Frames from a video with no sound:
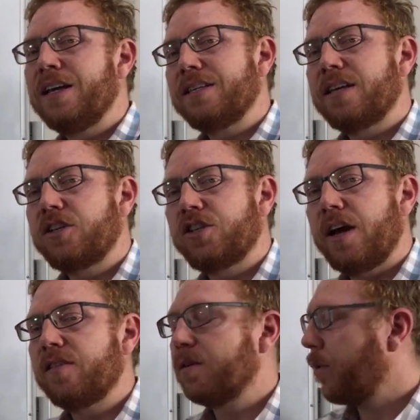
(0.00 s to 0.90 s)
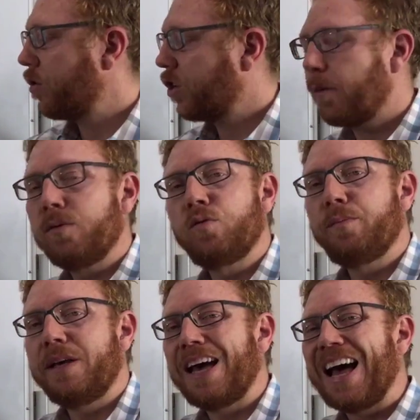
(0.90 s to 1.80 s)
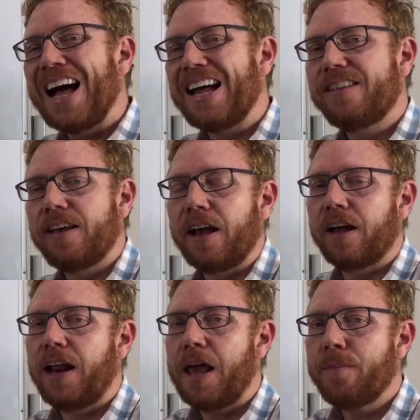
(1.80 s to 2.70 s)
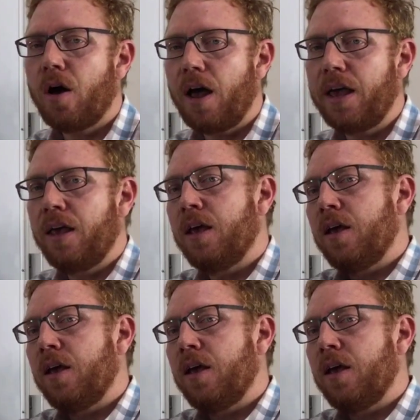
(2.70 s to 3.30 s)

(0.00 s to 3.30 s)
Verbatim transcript: such as the most common would be a heart attack, an MI,